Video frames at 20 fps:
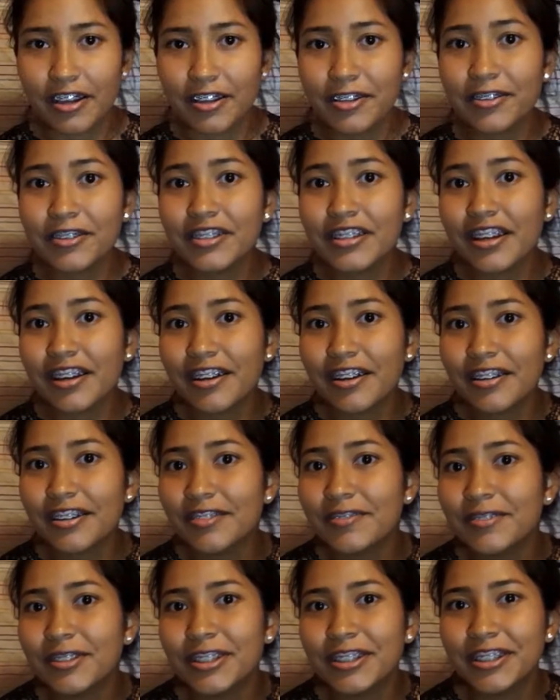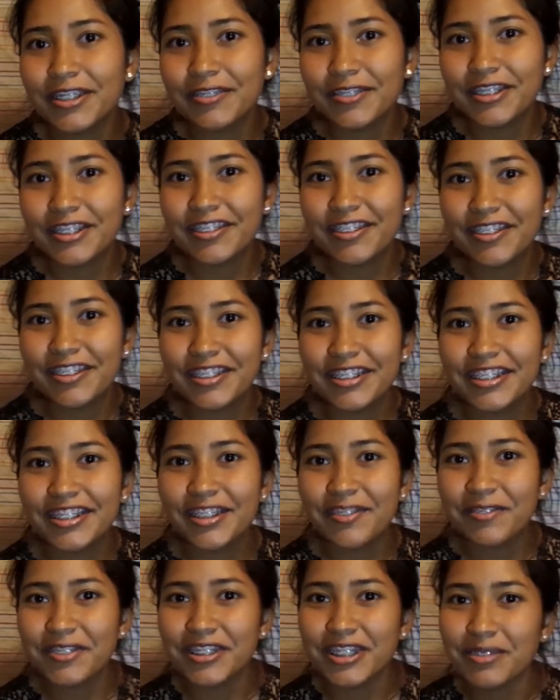Are you tired of looking retarded
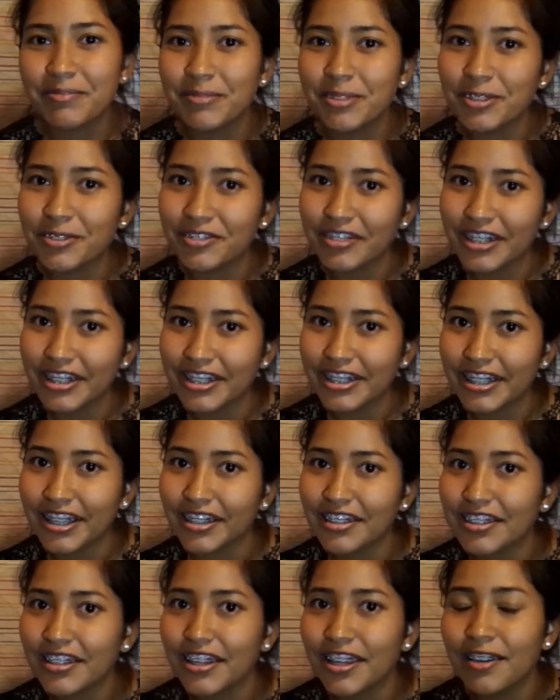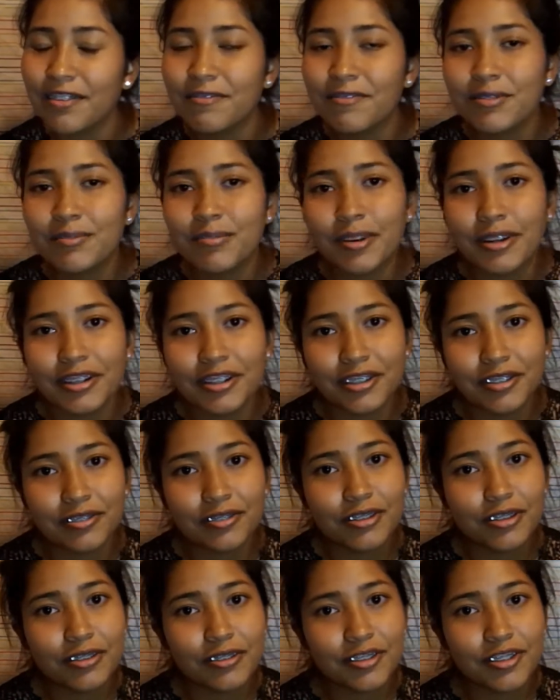every time you try to dance at every party you
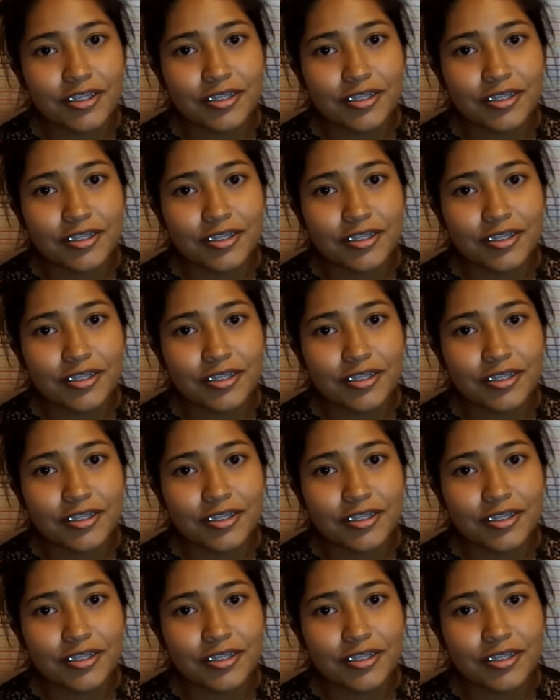go